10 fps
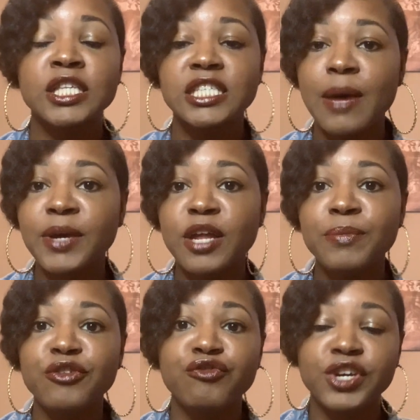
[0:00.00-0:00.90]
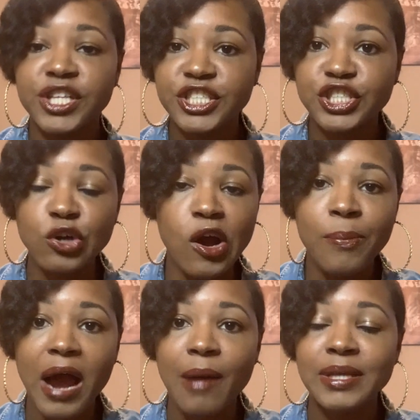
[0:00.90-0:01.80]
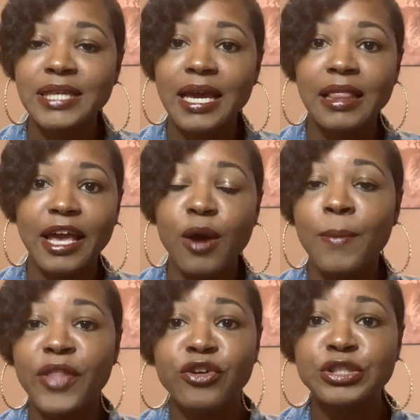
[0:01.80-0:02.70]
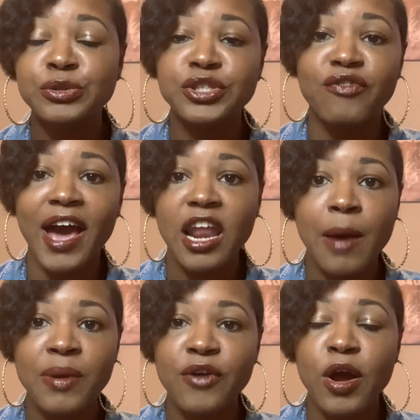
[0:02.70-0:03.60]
Some can be really short, probably take like a month or two to write up